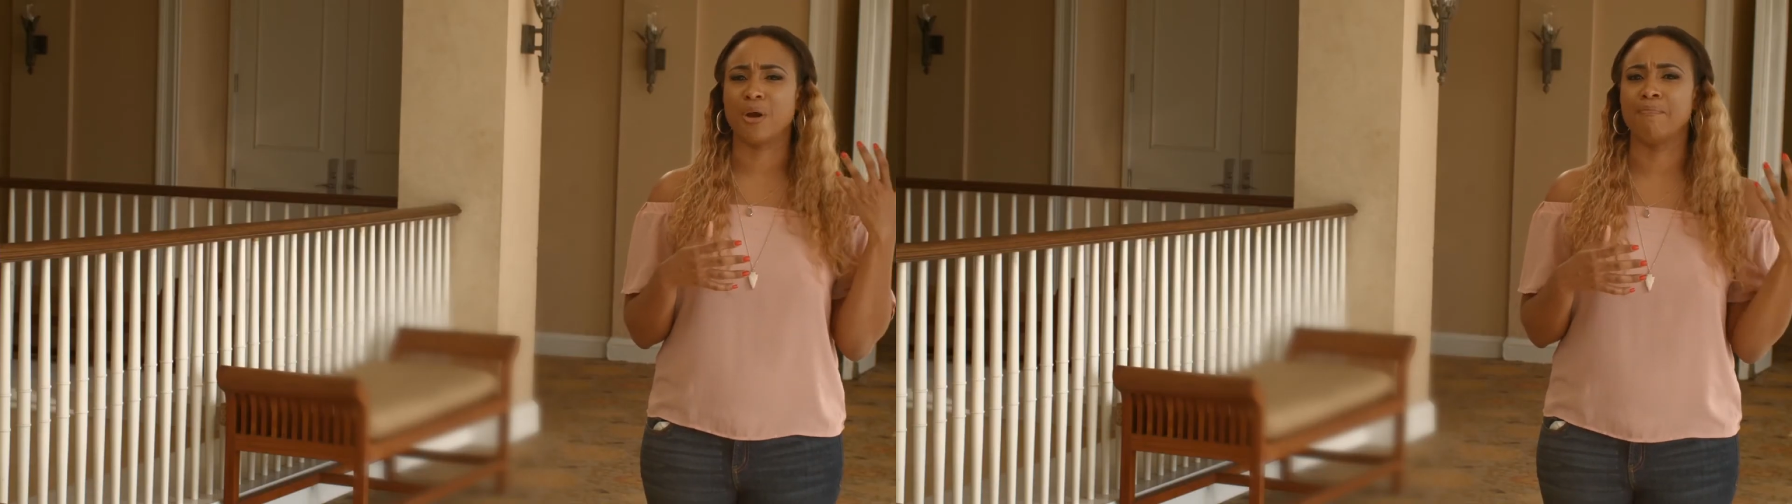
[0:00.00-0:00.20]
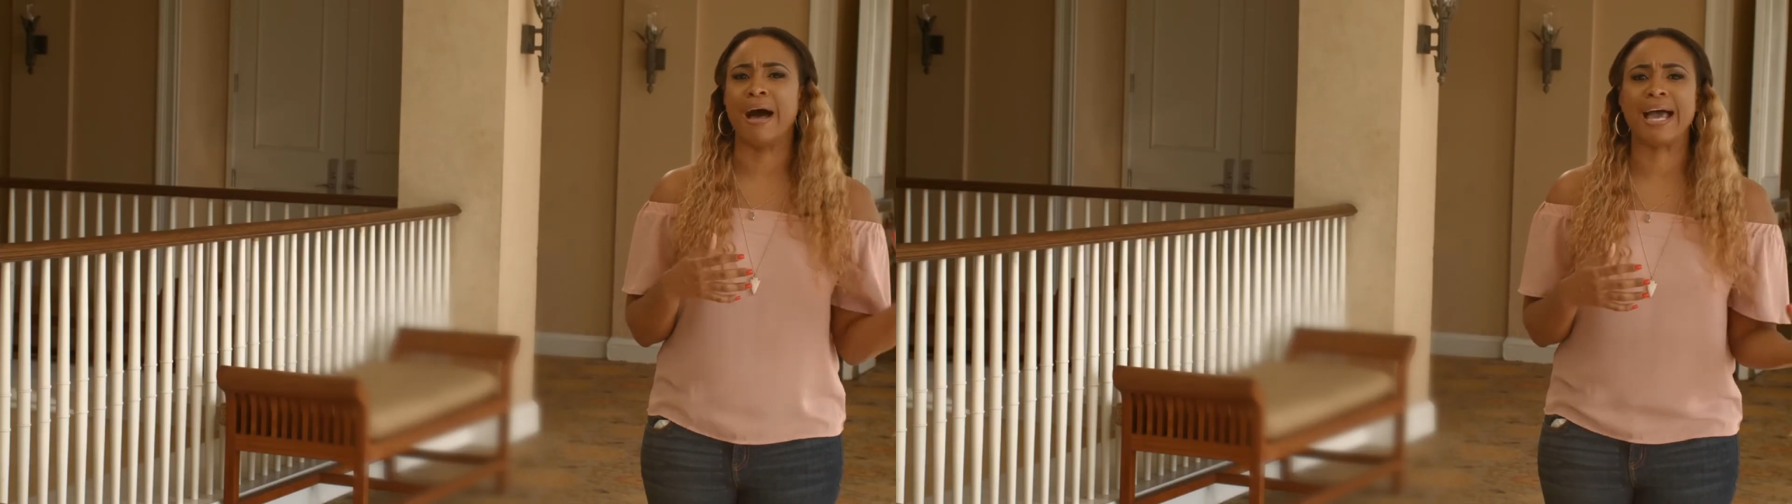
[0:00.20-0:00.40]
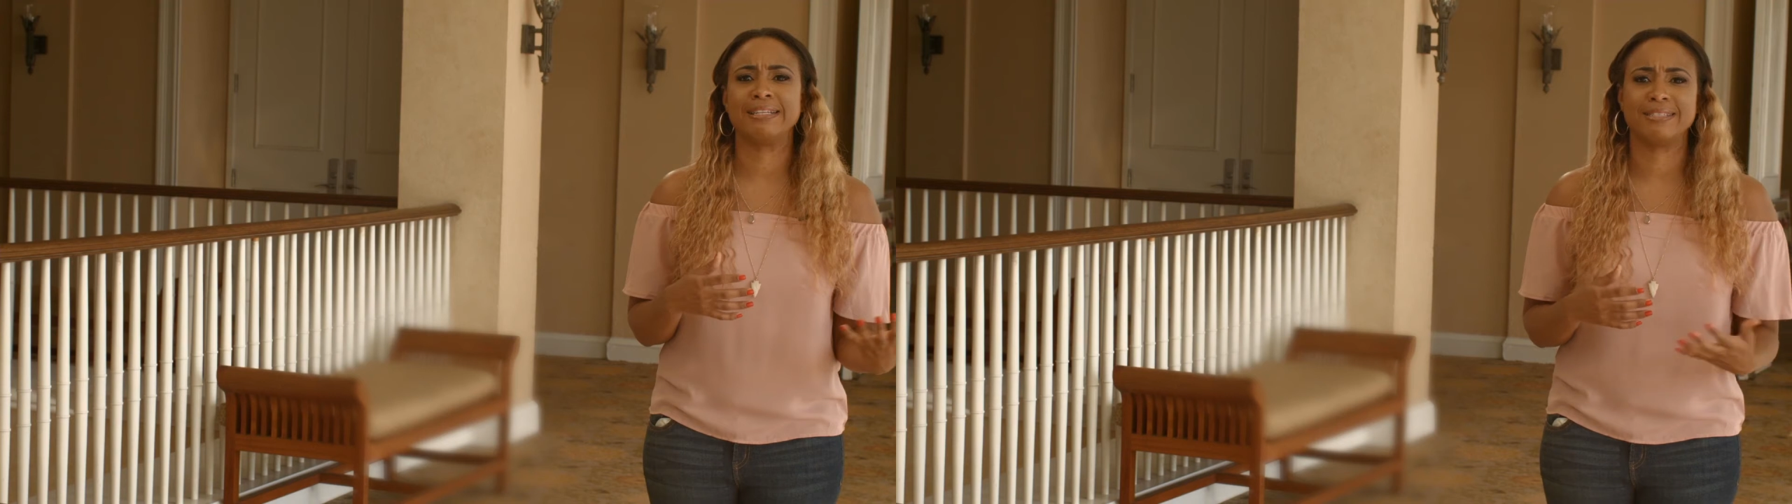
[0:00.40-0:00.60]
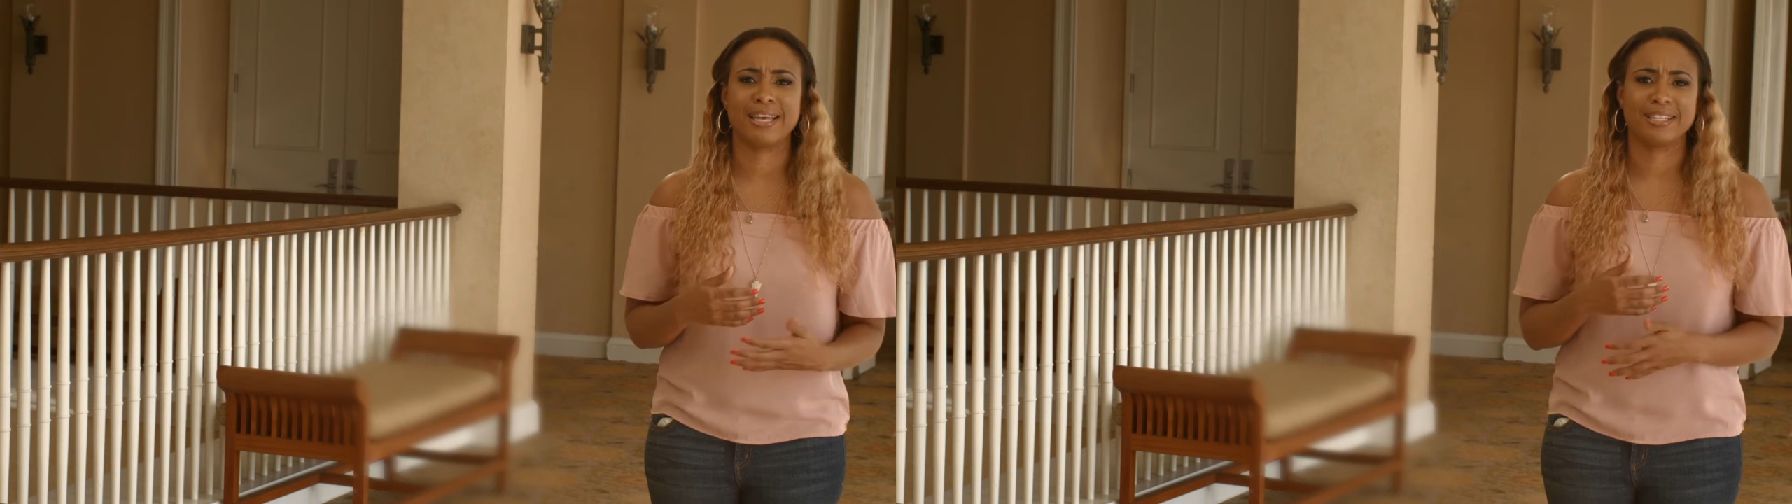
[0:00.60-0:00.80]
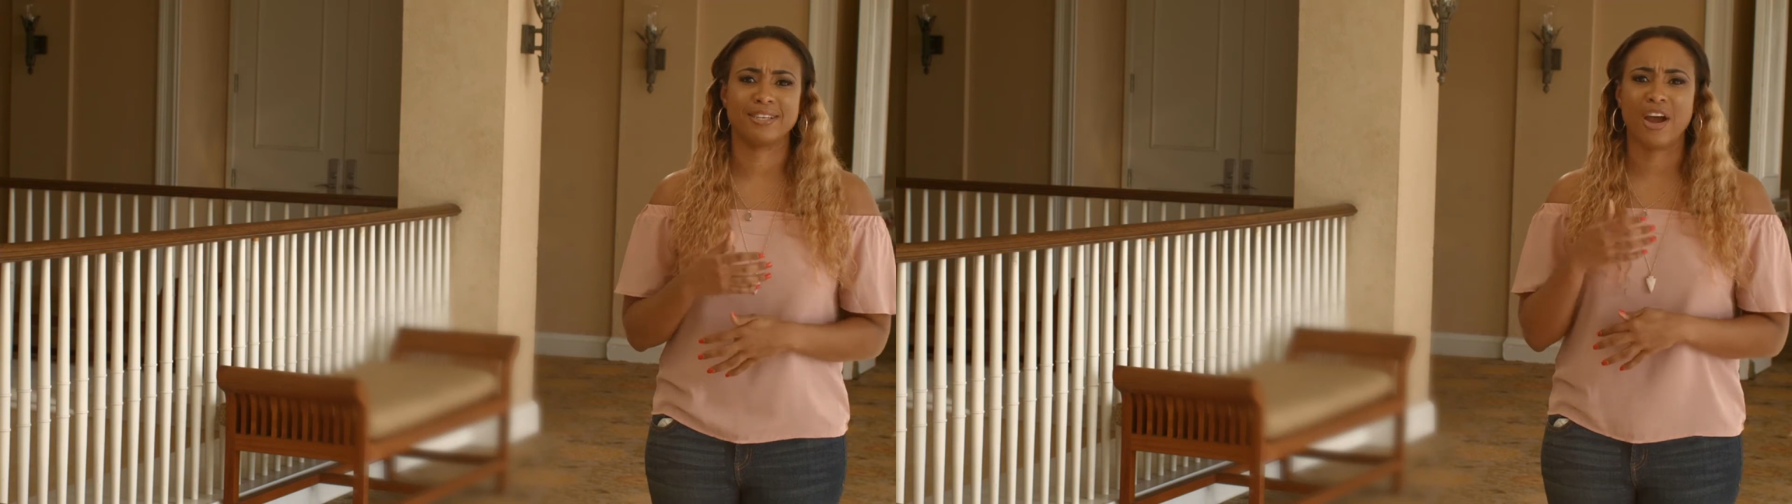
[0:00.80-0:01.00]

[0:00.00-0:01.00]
our mindsets,